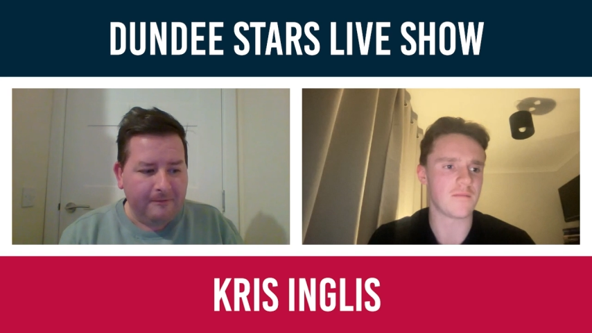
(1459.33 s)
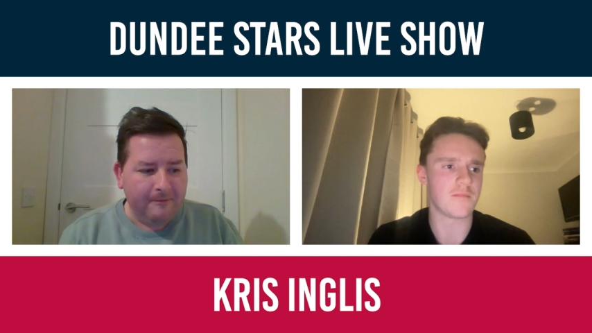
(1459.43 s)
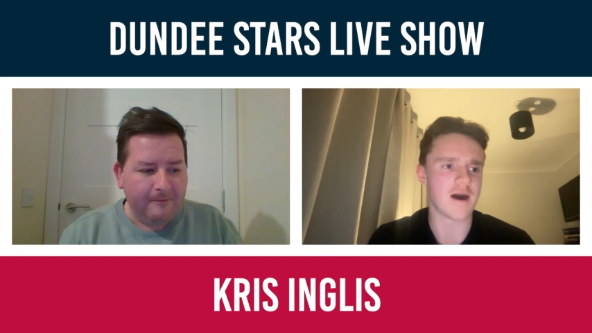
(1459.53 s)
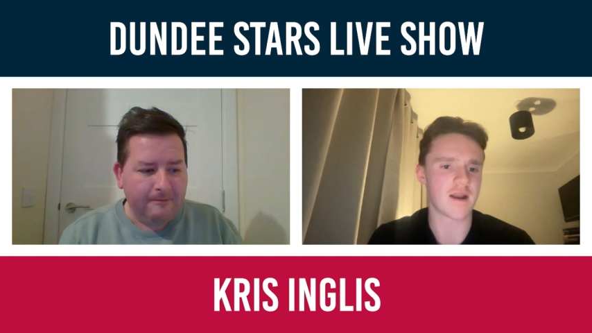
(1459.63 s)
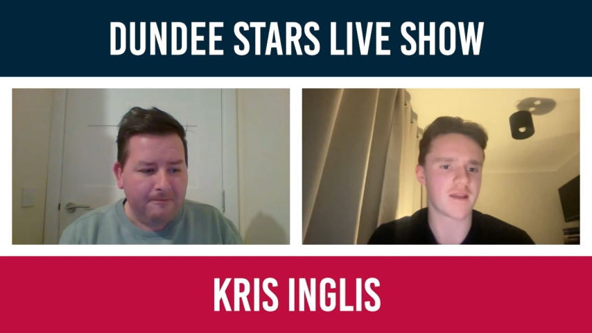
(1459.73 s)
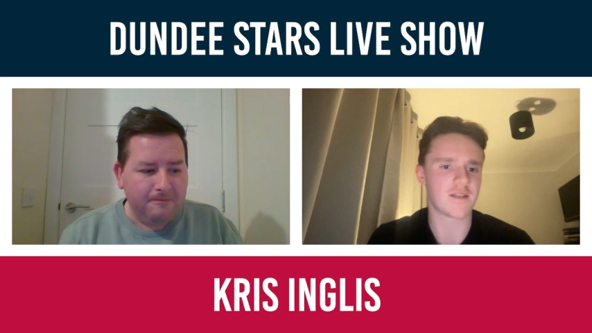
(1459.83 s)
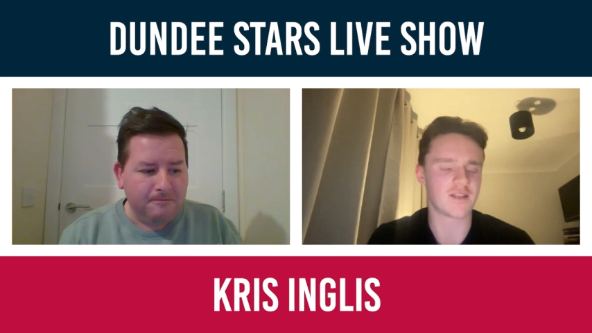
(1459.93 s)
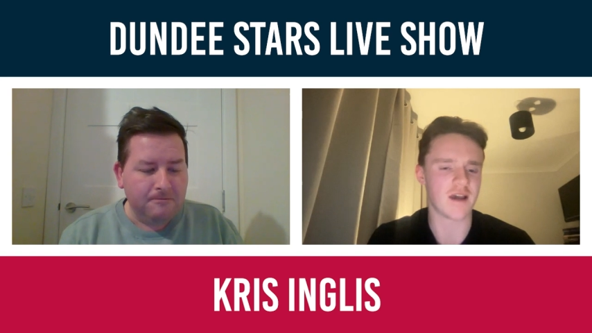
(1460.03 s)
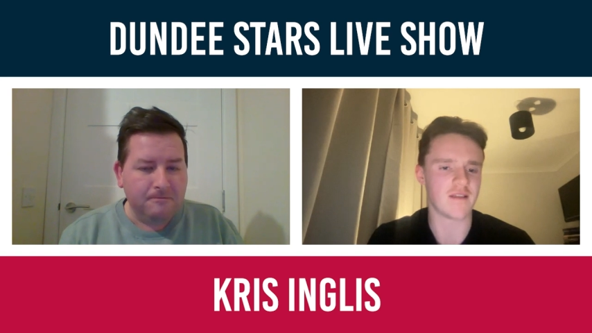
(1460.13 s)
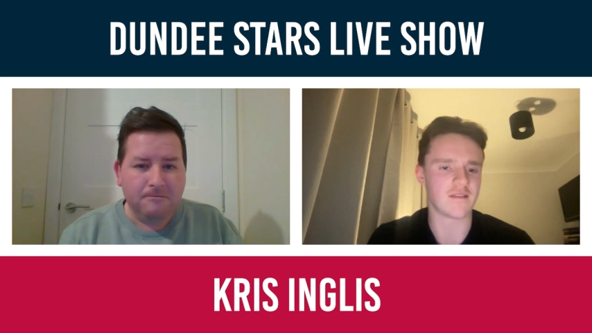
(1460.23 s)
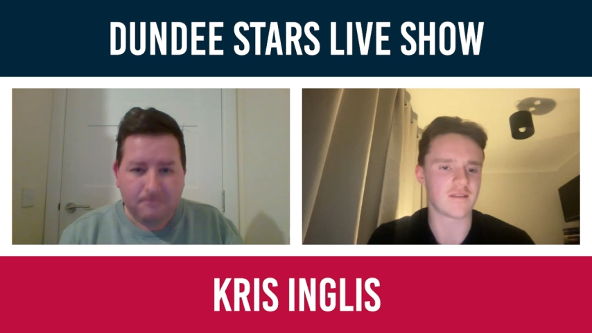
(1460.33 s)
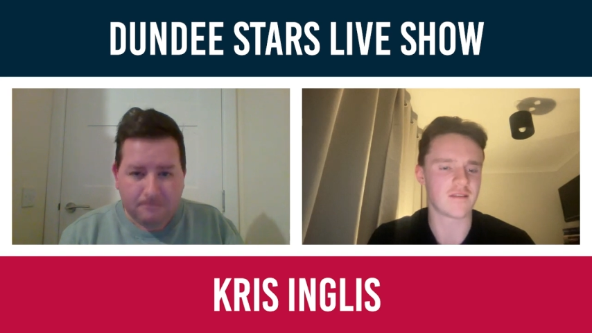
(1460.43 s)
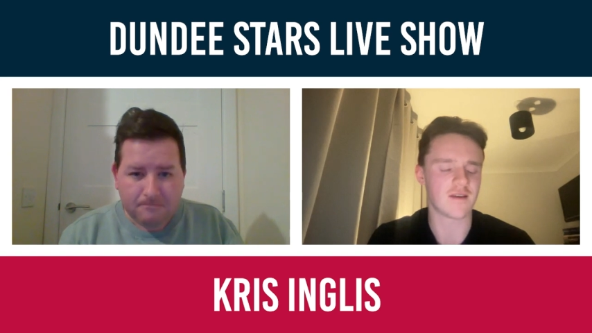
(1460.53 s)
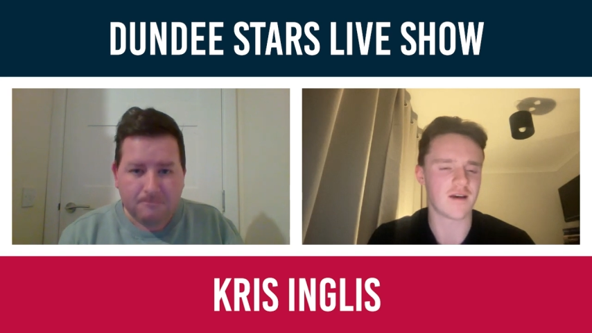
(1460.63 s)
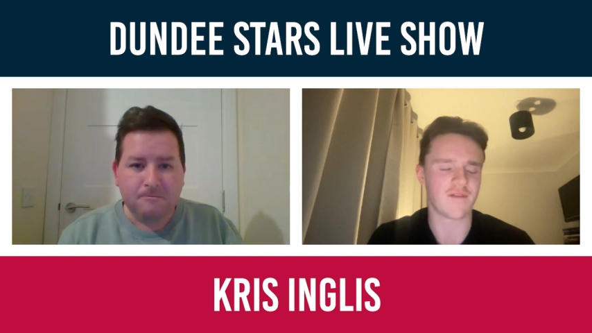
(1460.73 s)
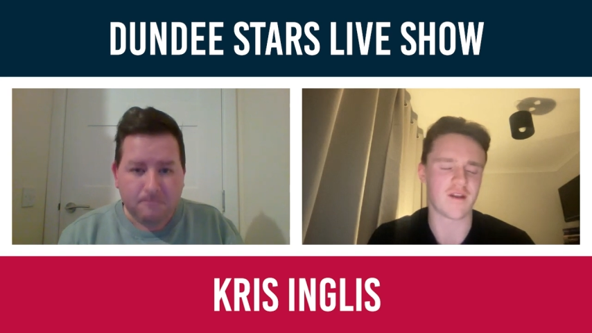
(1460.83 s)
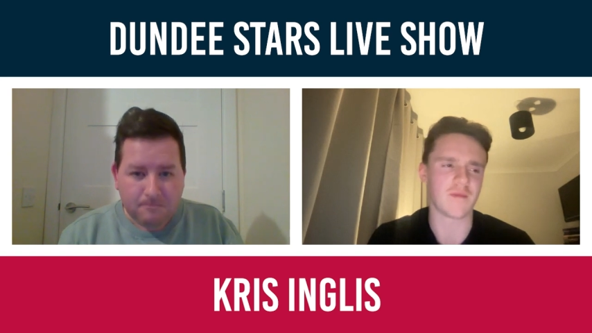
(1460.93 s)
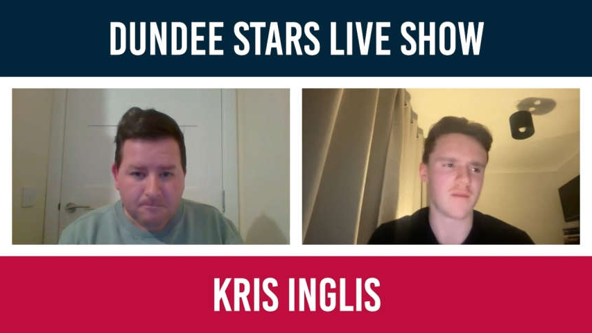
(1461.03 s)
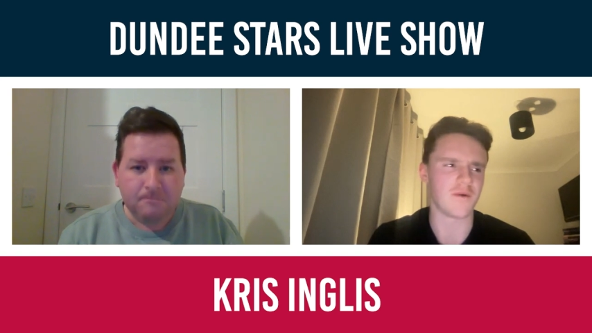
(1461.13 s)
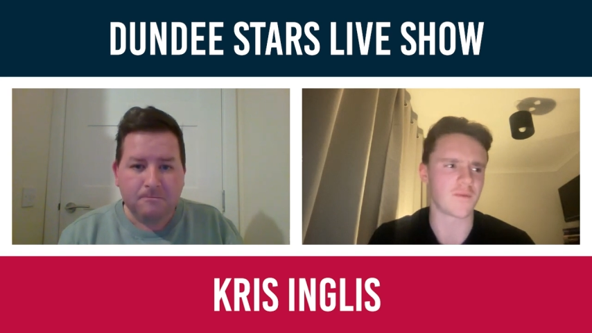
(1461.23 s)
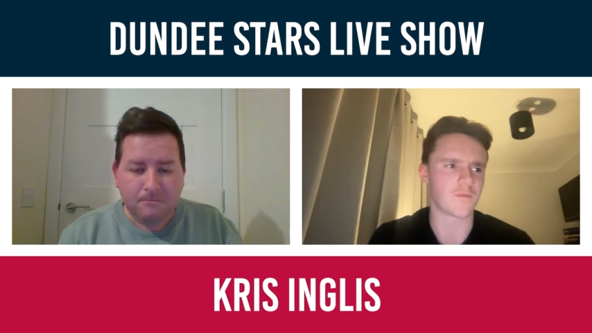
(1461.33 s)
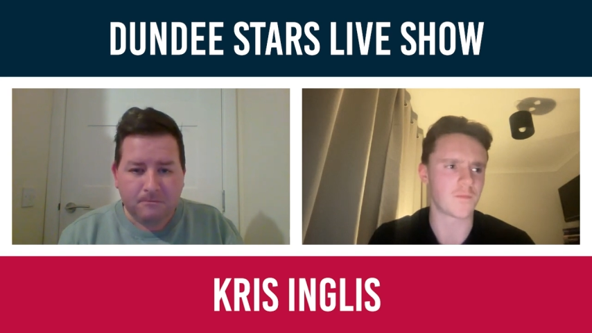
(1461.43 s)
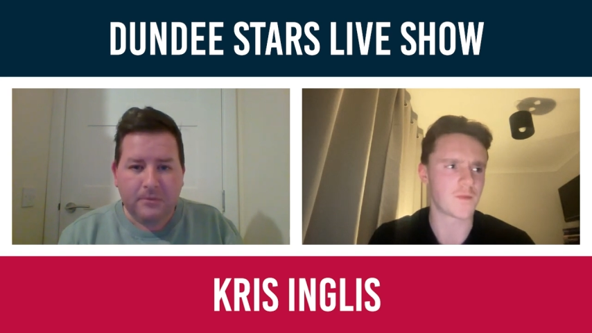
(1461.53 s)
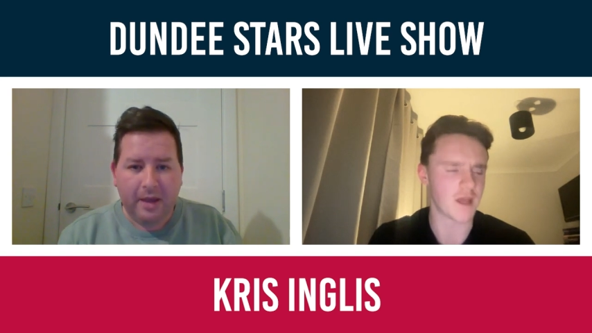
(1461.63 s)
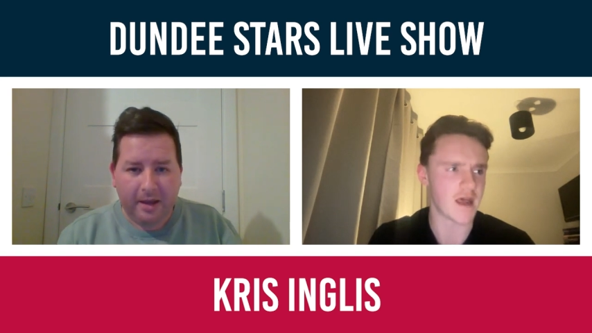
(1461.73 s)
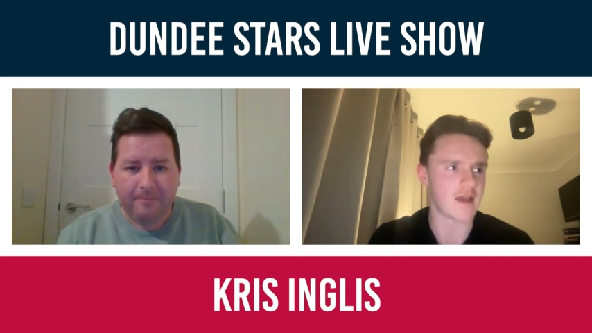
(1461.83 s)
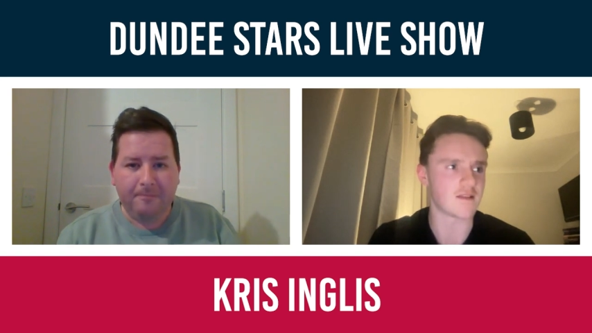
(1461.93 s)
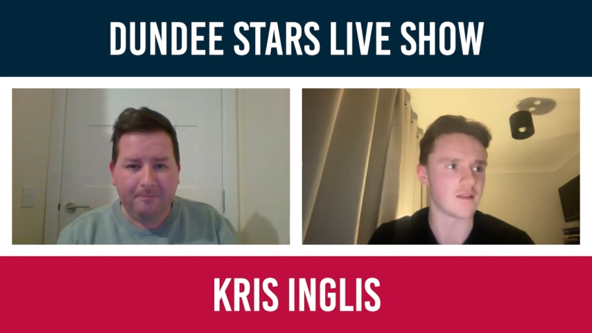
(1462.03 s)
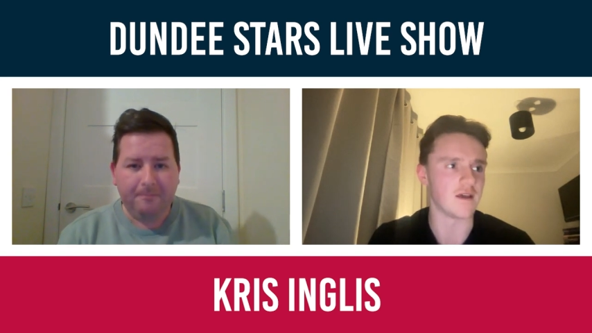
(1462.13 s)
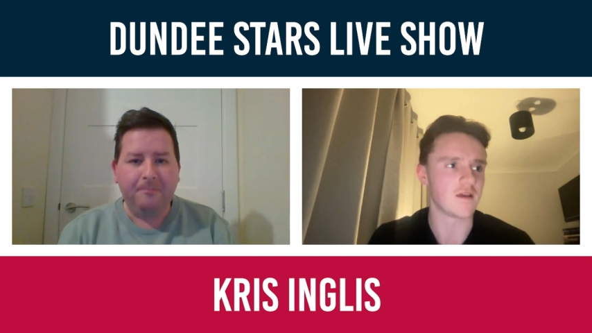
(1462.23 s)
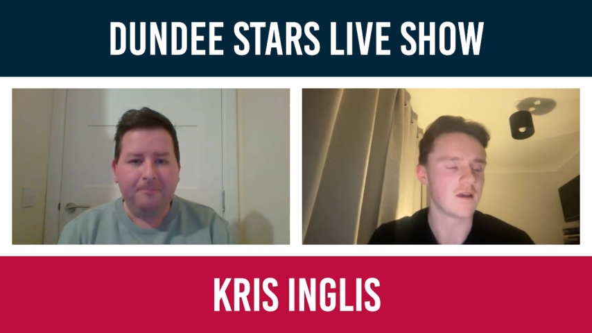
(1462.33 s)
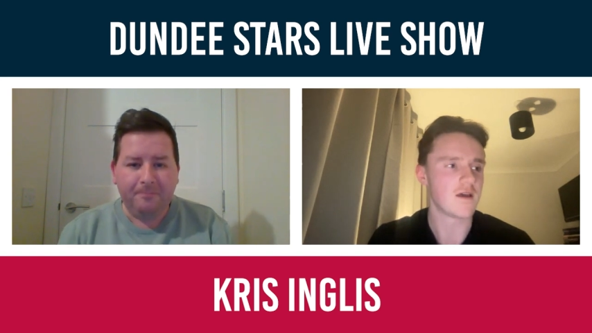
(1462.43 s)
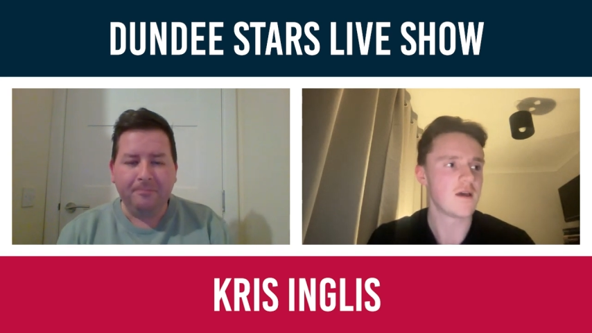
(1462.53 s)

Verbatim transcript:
Speaker 1: Mark had signed, if I remember correctly.